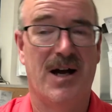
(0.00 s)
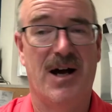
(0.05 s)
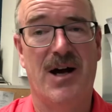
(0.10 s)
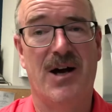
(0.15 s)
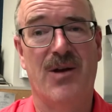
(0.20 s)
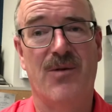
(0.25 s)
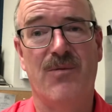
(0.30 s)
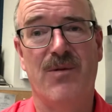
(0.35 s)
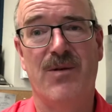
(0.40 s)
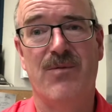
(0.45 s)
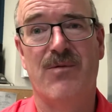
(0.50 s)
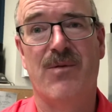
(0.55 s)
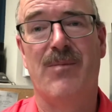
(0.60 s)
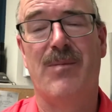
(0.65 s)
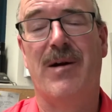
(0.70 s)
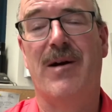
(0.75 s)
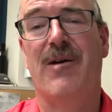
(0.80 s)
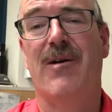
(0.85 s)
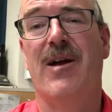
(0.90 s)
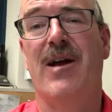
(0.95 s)
How do we
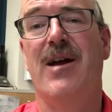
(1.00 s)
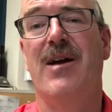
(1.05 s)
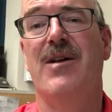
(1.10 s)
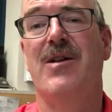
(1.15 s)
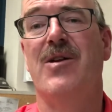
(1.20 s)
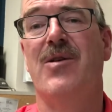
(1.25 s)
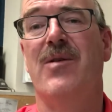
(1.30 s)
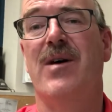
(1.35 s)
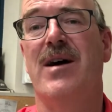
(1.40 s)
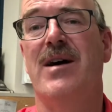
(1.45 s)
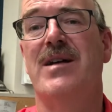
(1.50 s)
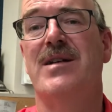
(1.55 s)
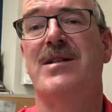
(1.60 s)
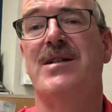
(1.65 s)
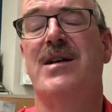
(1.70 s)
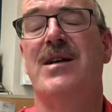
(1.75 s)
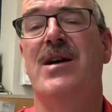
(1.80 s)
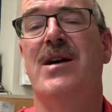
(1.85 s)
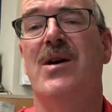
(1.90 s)
repair hail, you ask?